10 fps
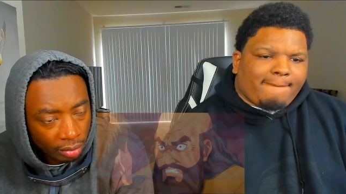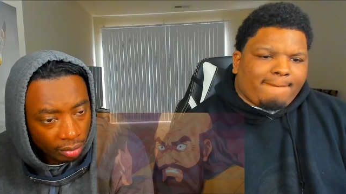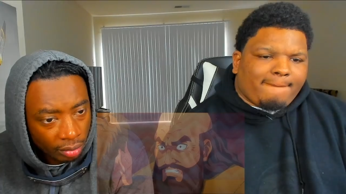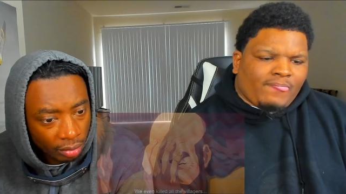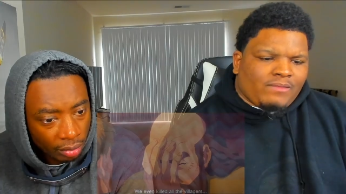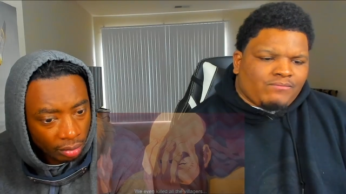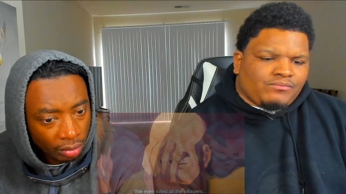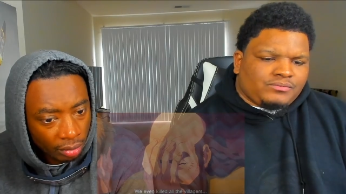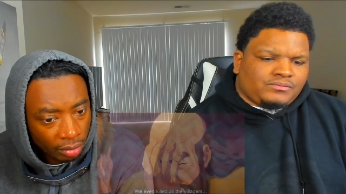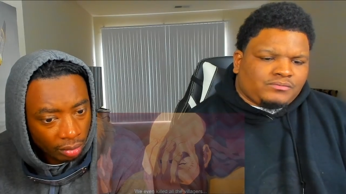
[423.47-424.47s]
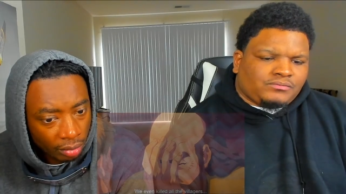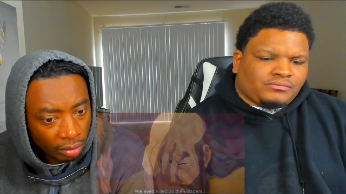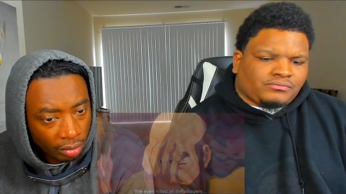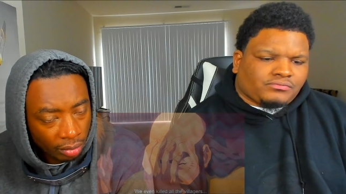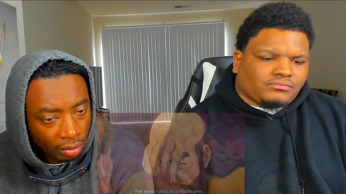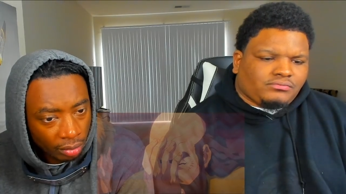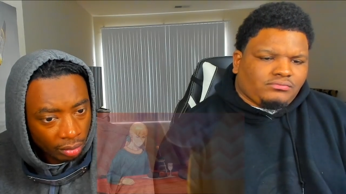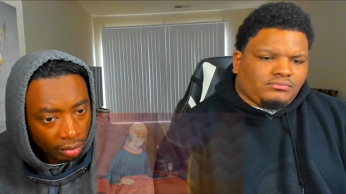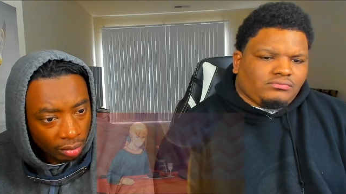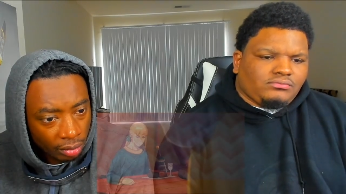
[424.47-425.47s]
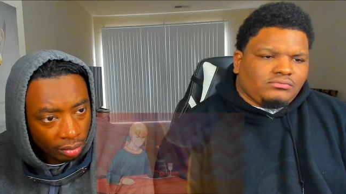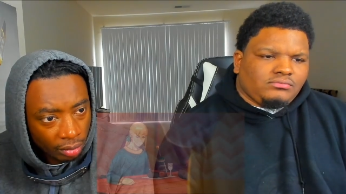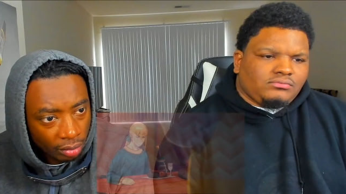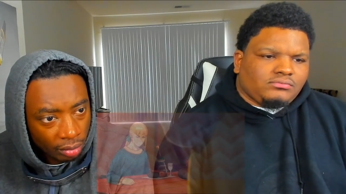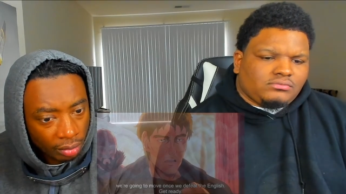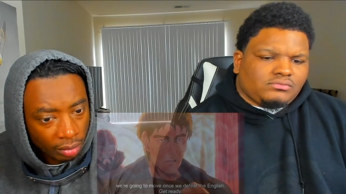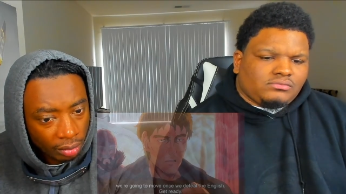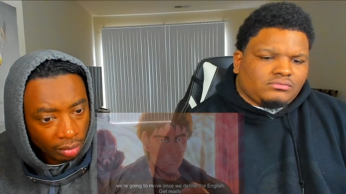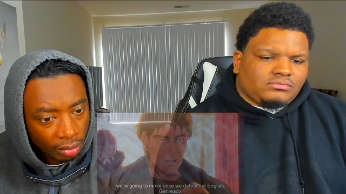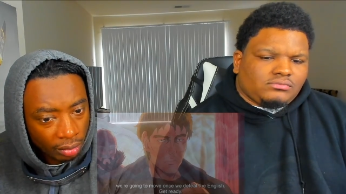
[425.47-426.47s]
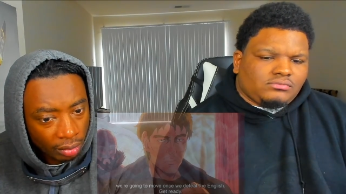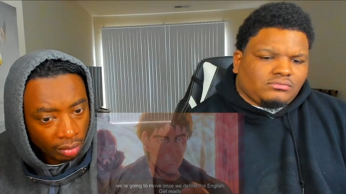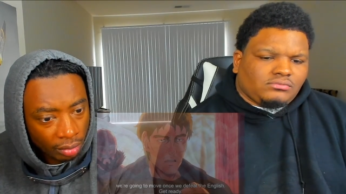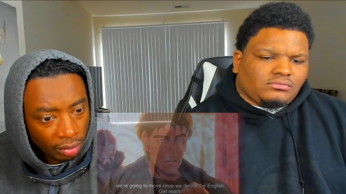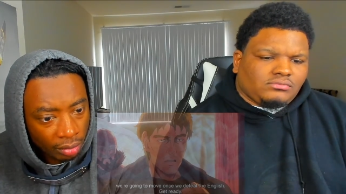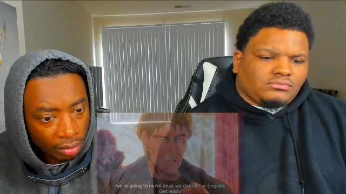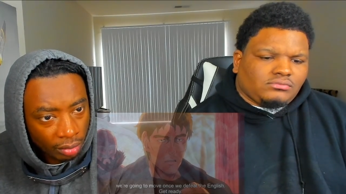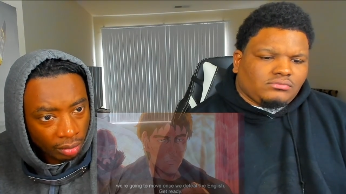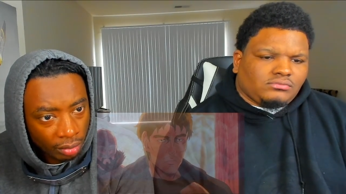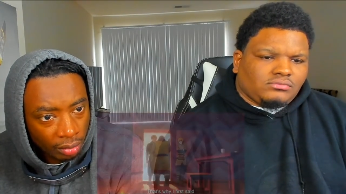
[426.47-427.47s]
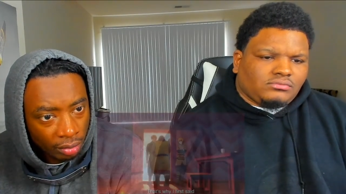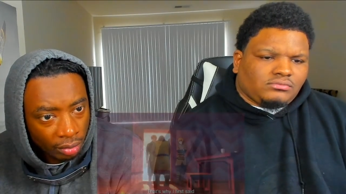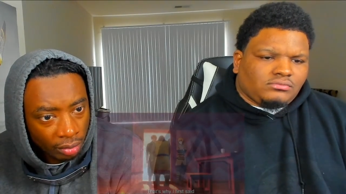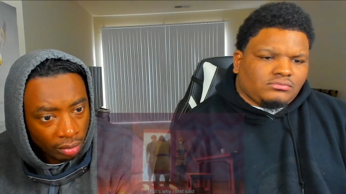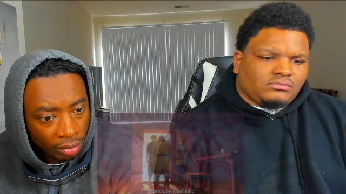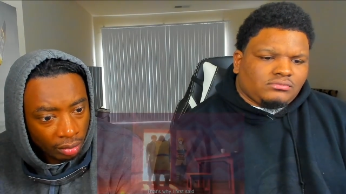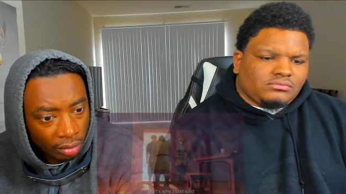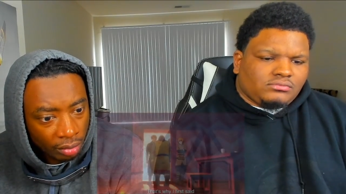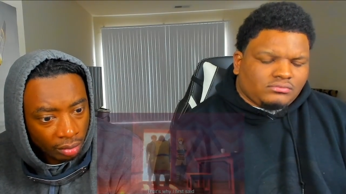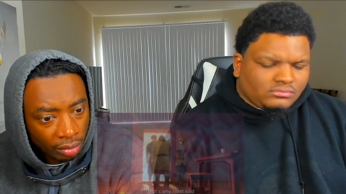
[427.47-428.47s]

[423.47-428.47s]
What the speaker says: [no speech]